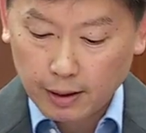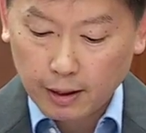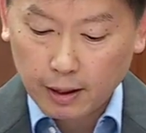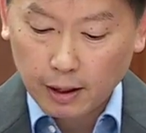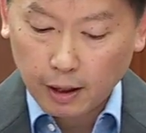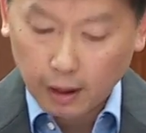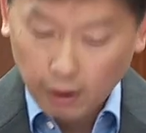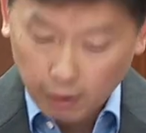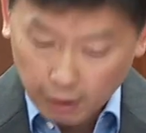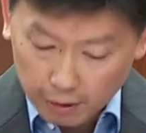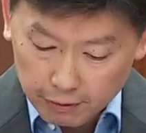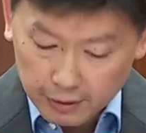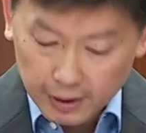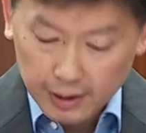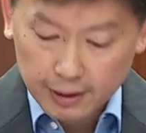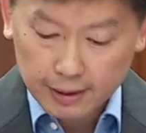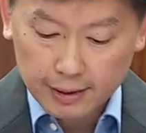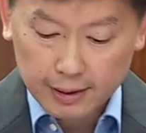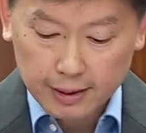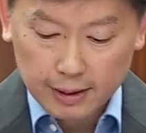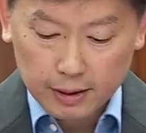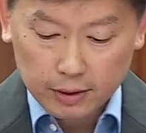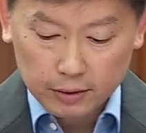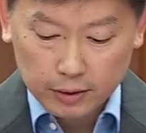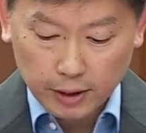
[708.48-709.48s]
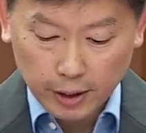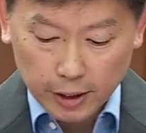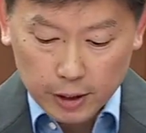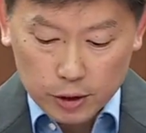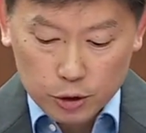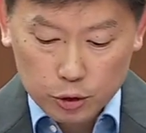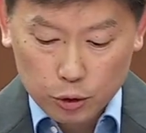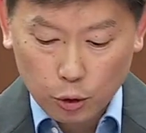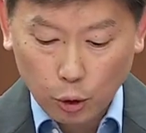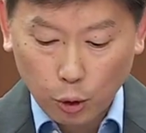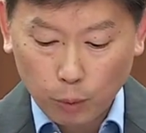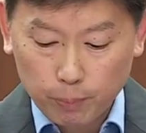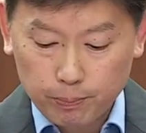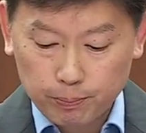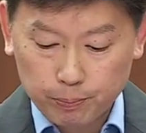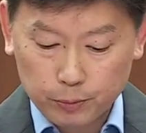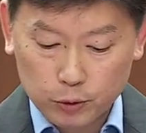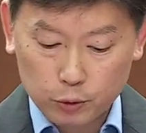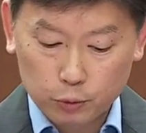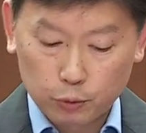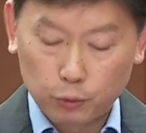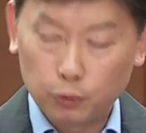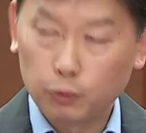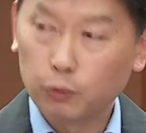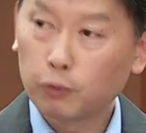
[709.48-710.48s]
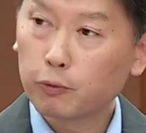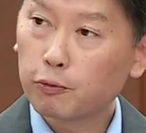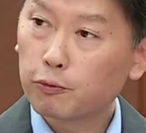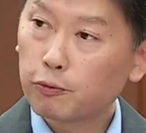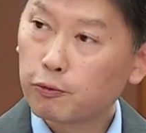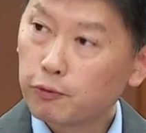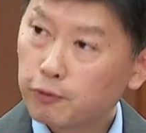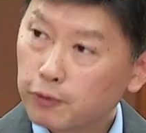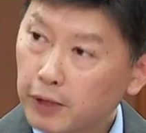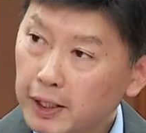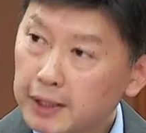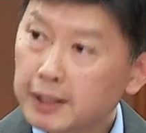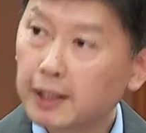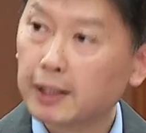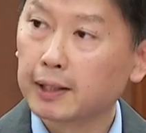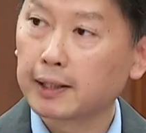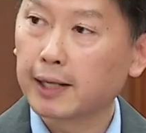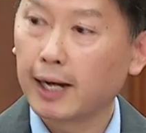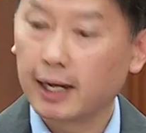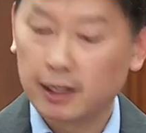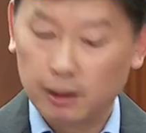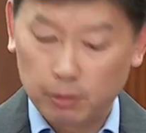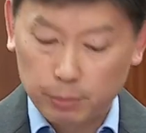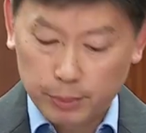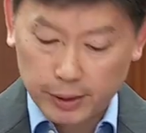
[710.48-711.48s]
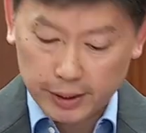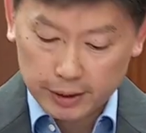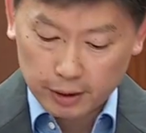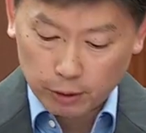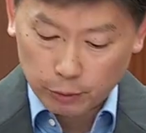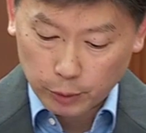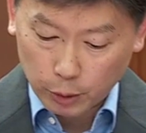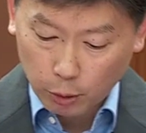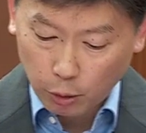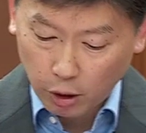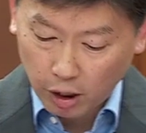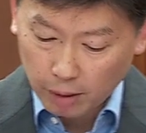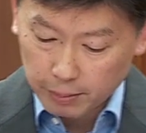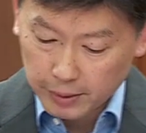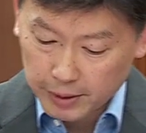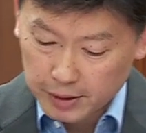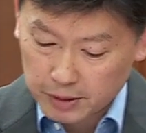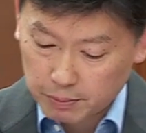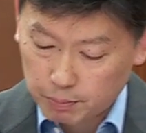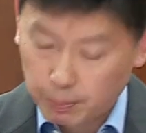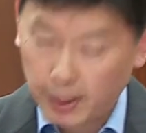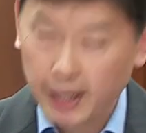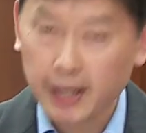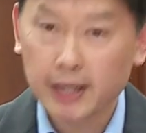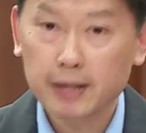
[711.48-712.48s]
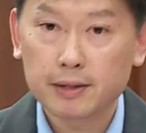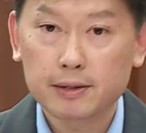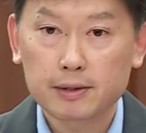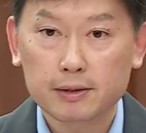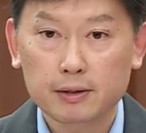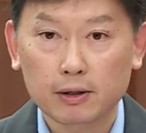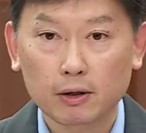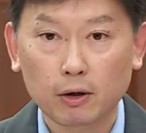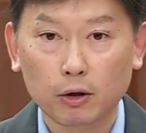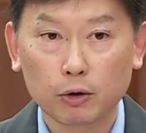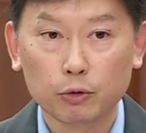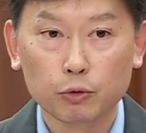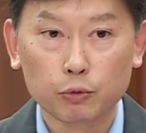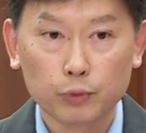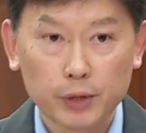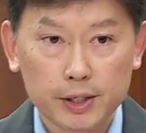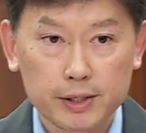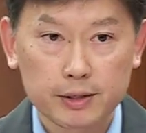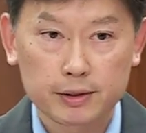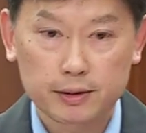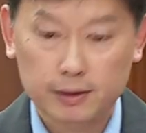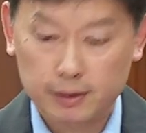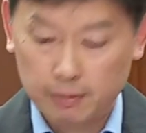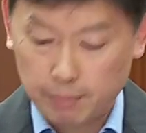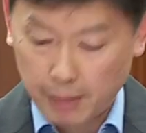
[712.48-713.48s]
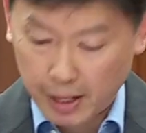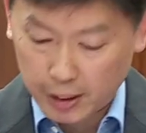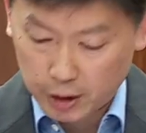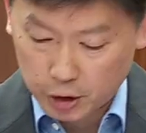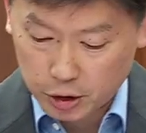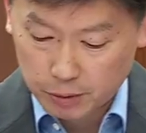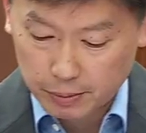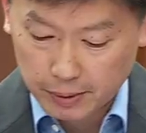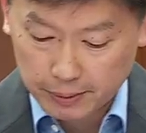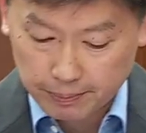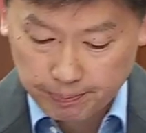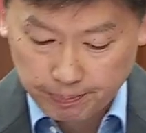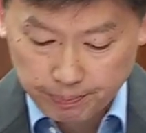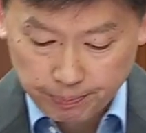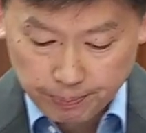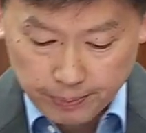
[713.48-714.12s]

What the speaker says: However, there is scope to further calibrate the requirements based on risk management.